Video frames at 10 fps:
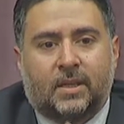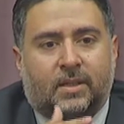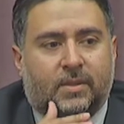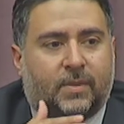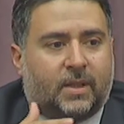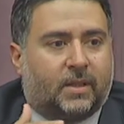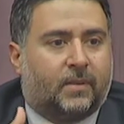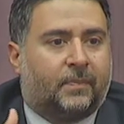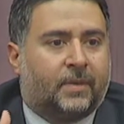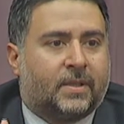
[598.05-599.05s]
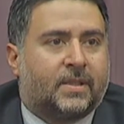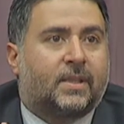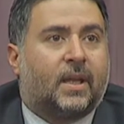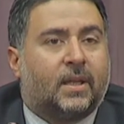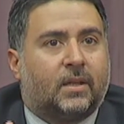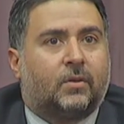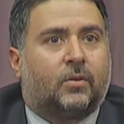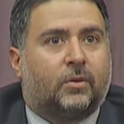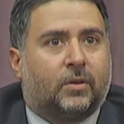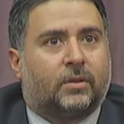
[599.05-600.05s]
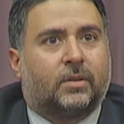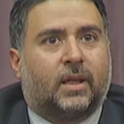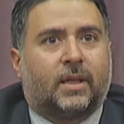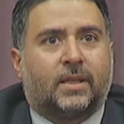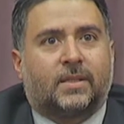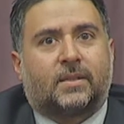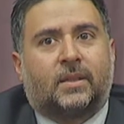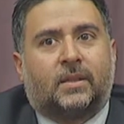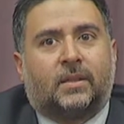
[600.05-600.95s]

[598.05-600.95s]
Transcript: there's been a steady, or I guess